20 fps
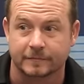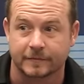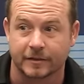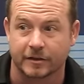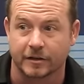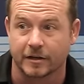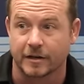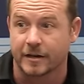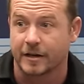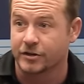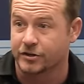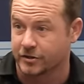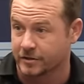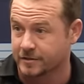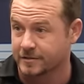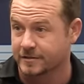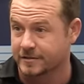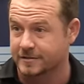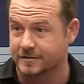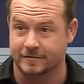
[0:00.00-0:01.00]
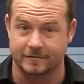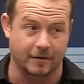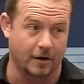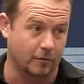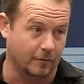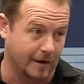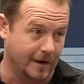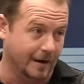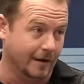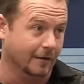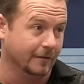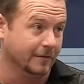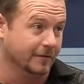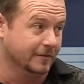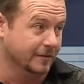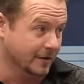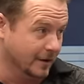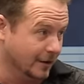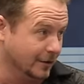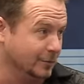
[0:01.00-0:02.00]
The conditions around
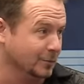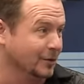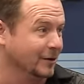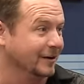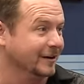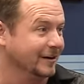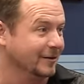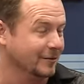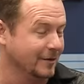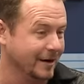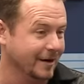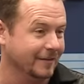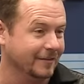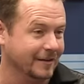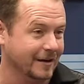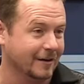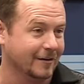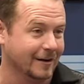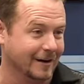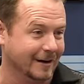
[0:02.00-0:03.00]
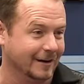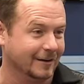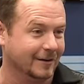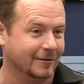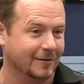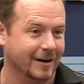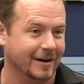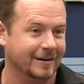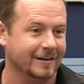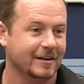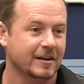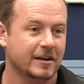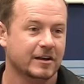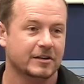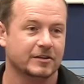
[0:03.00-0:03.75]
the ductwork and around the air handler, right?